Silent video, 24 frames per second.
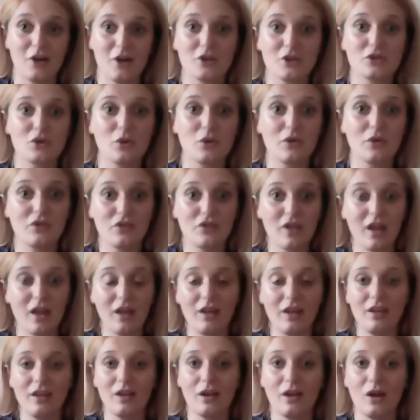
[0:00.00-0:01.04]
So if
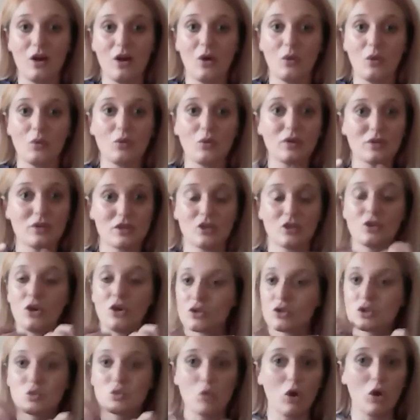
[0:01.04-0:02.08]
they were to
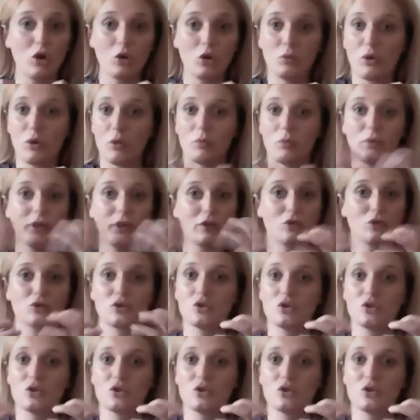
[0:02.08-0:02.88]
not swallow properly or